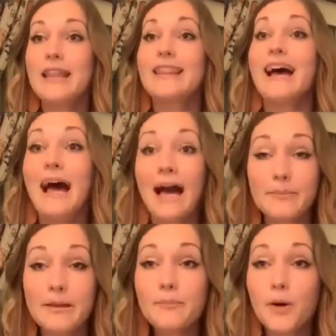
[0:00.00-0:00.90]
The
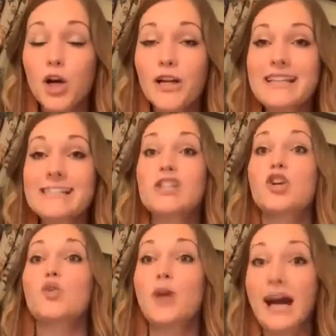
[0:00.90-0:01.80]
habit part is the
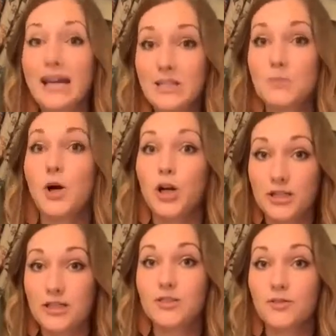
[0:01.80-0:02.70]
grind part,
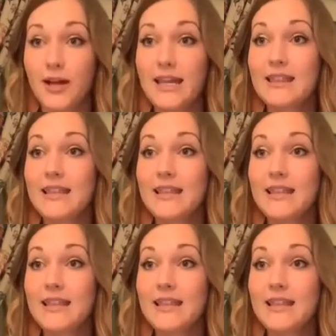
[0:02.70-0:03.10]
right?